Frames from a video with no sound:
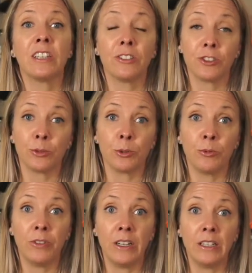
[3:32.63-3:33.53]
kills the
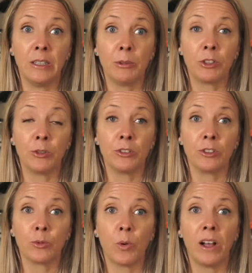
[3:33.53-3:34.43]
root-feeding nematodes
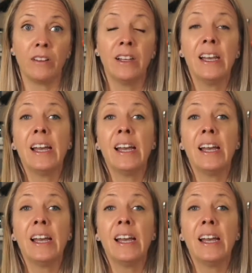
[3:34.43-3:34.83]
as well.